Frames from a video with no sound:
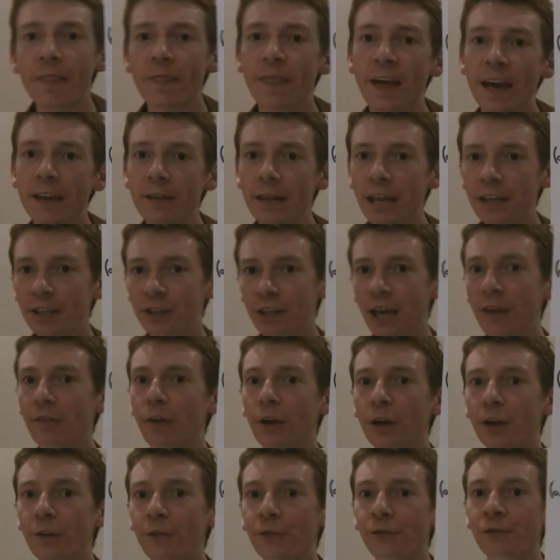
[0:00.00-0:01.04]
Then let's have a
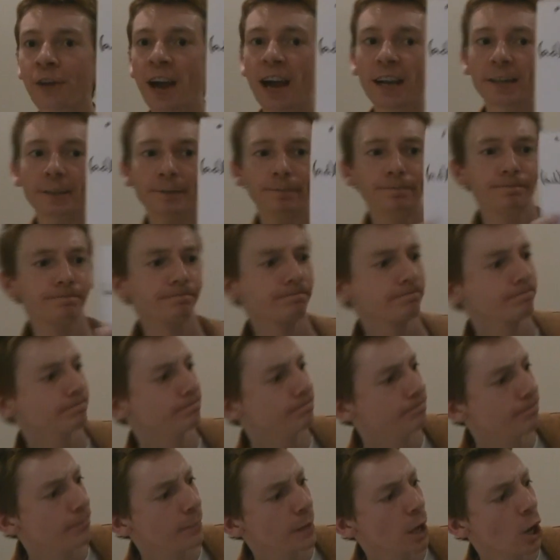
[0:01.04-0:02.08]
look at Fred.
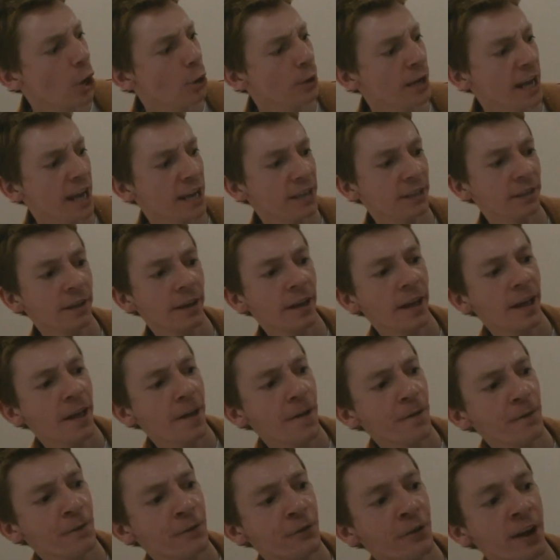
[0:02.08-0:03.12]
Okay,
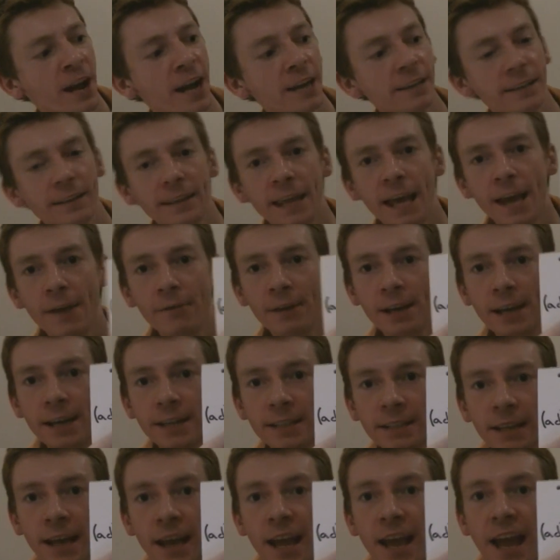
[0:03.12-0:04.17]
Fred, there he
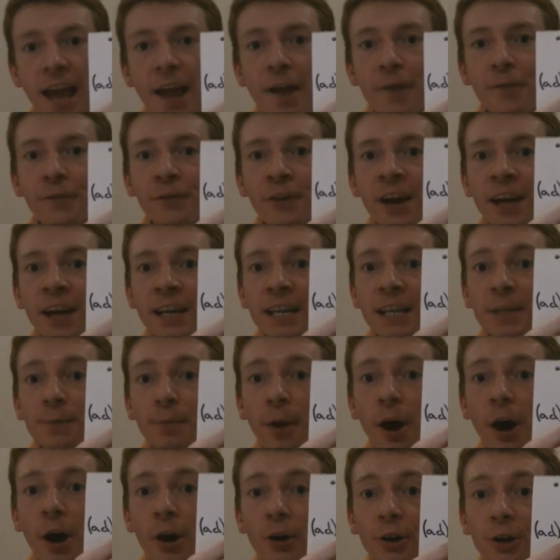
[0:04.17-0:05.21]
is. Fred is
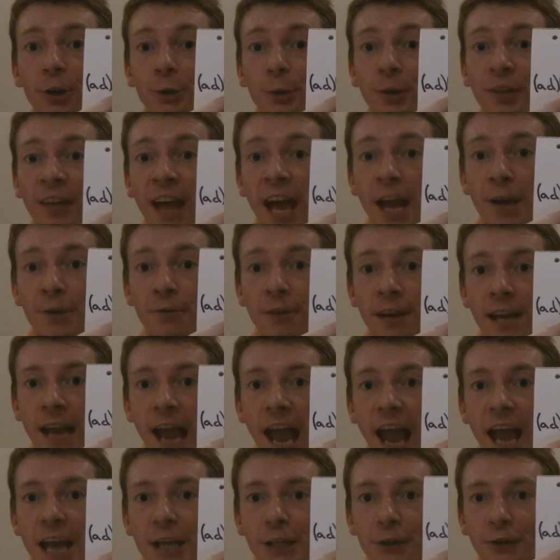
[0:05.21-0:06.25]
partnered with Henry,
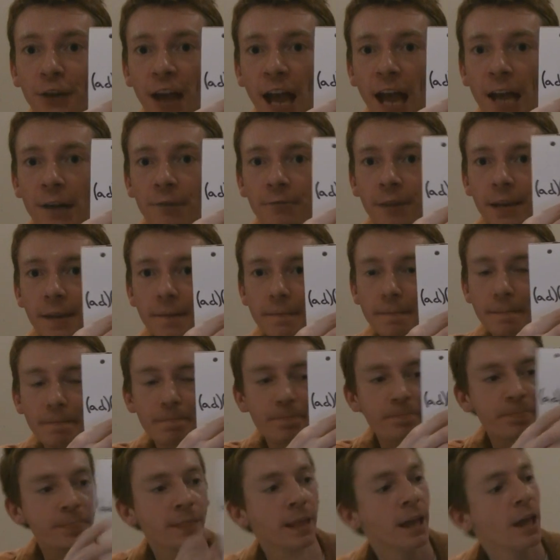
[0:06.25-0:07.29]
H for Henry.
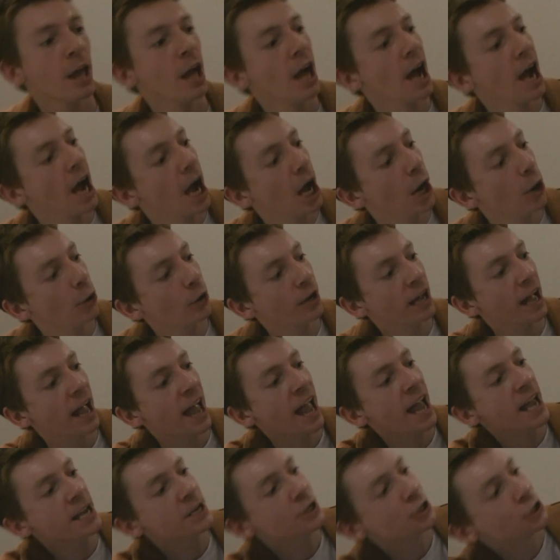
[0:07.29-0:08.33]
I look at
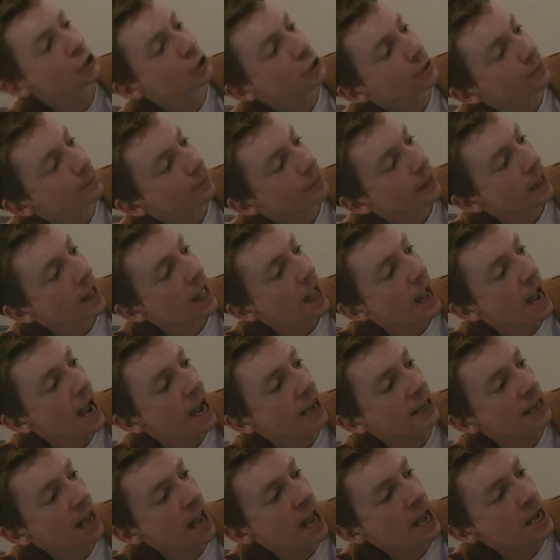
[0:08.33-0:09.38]
H,
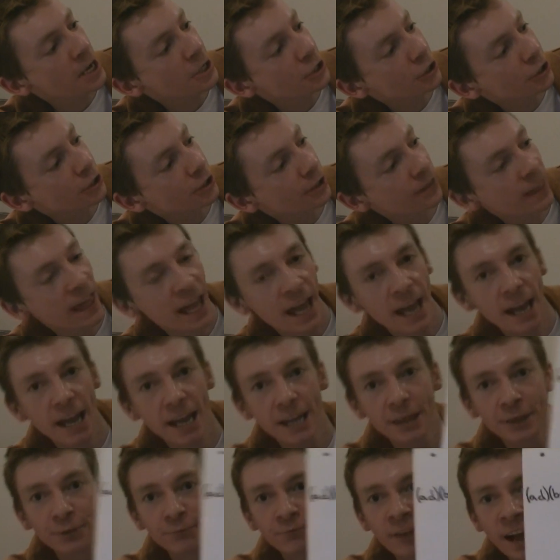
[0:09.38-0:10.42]
and H there
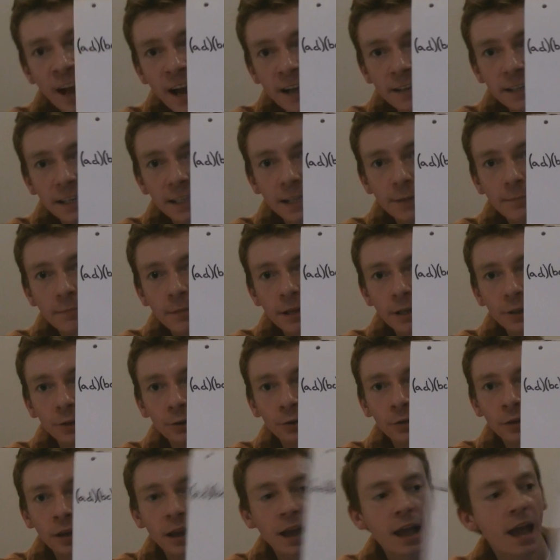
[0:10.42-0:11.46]
in red in the
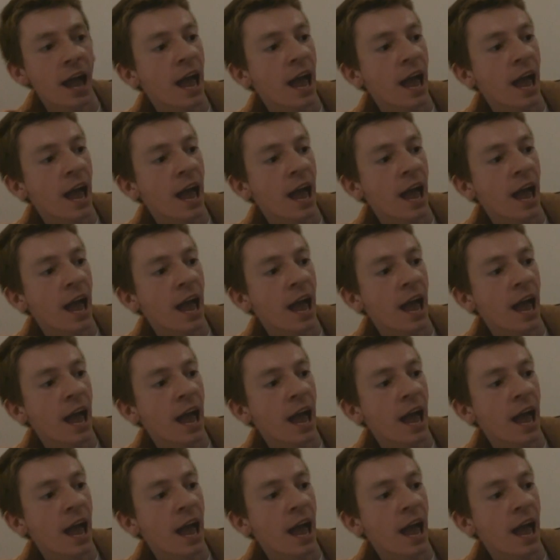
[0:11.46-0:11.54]
middle.